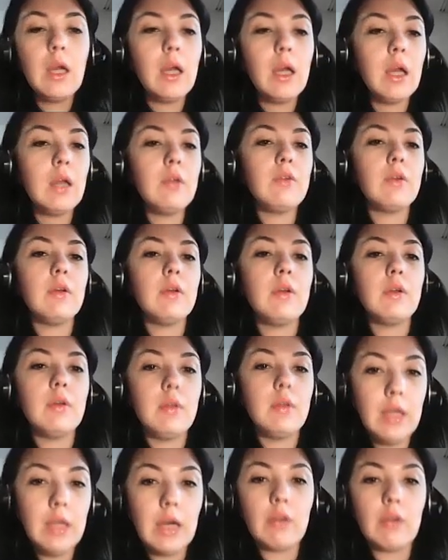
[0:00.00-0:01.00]
And
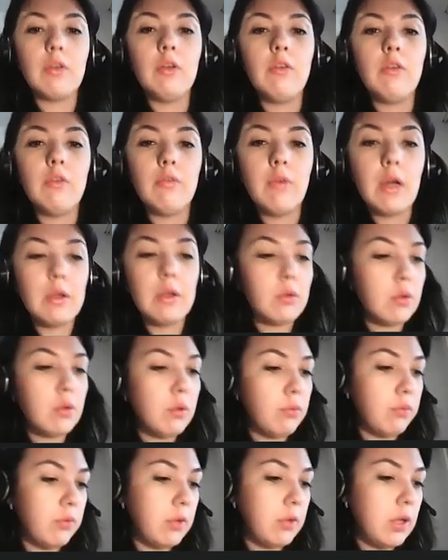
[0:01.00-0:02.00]
yes, it's one
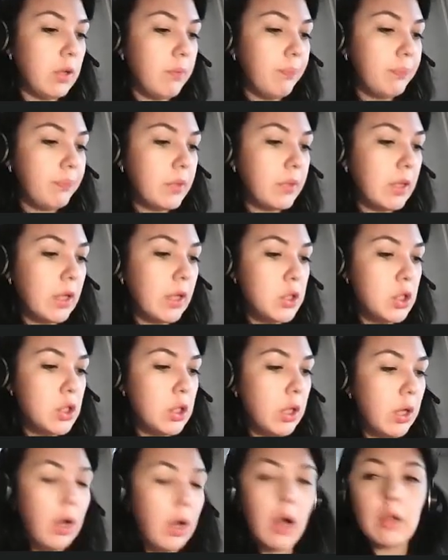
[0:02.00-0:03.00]
of the
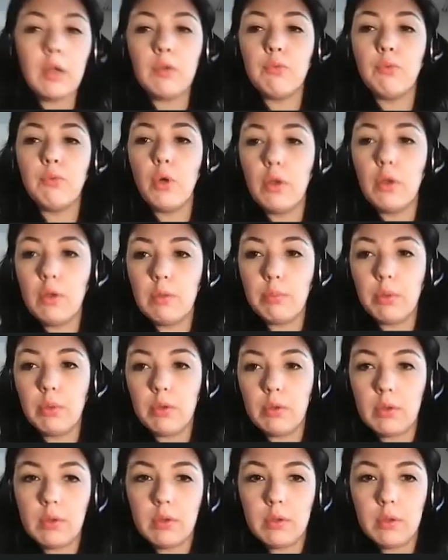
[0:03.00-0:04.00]
actually
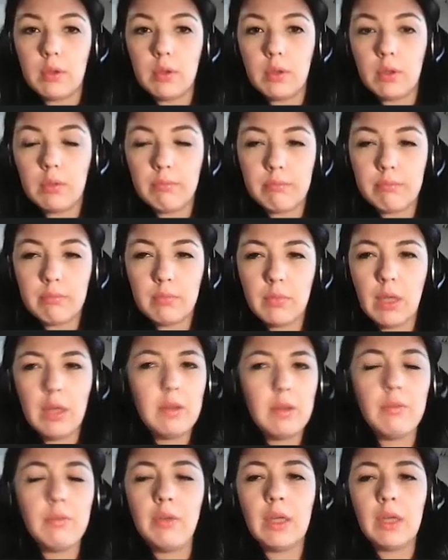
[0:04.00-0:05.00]
unavoidable
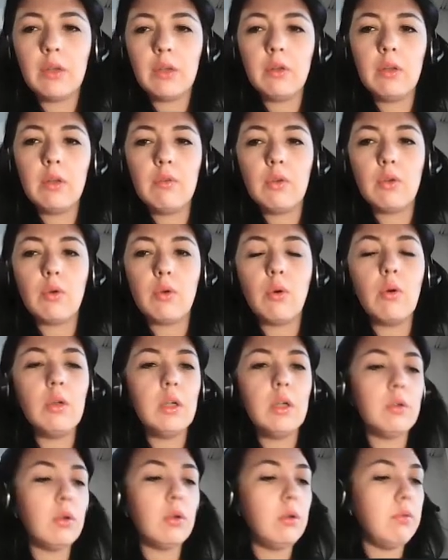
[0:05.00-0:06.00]
we cannot even call
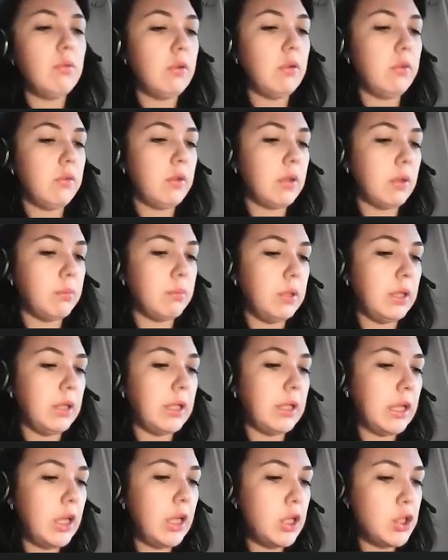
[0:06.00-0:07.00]
it always
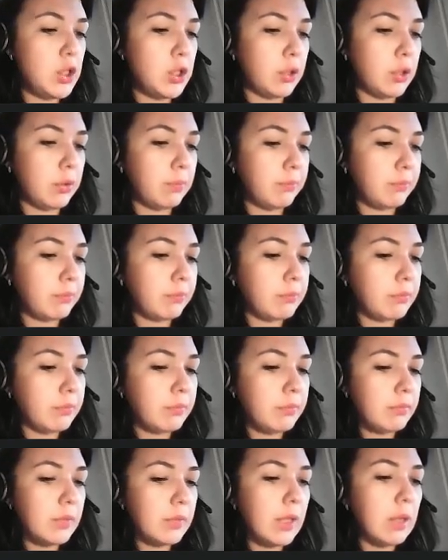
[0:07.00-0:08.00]
complication,
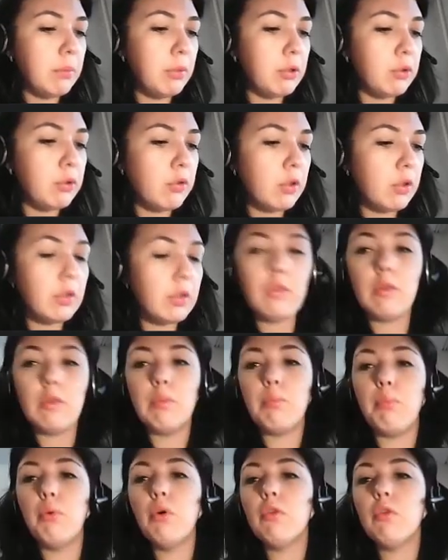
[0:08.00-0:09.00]
because it is
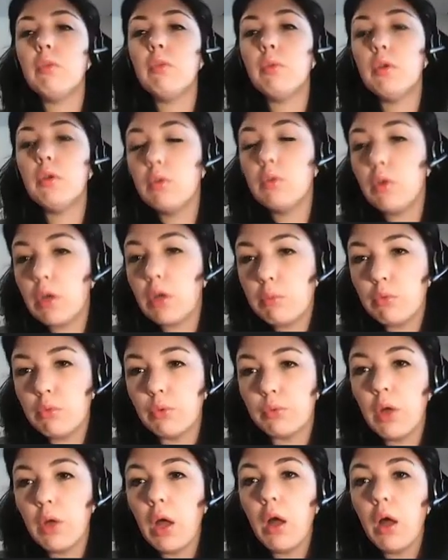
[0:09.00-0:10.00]
impossible to
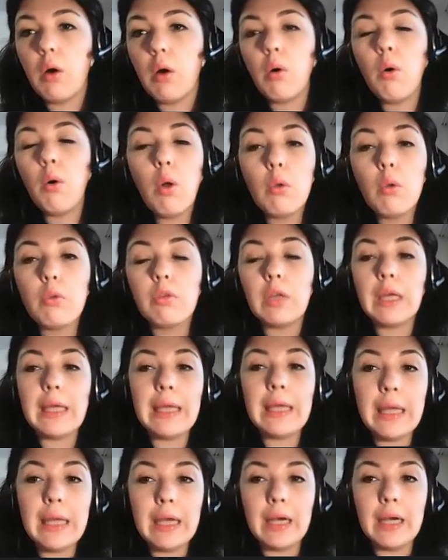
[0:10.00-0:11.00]
remove all the
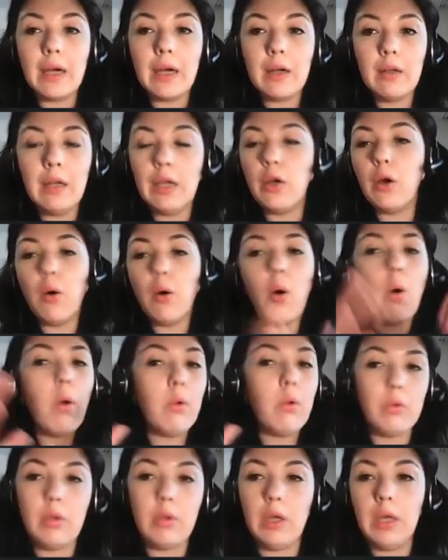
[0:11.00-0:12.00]
air, like
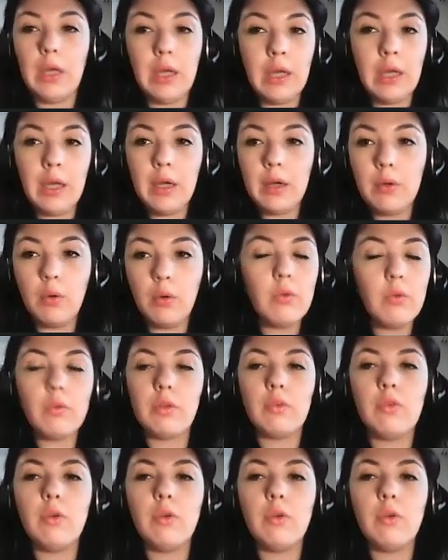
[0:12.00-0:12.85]
all the gas, all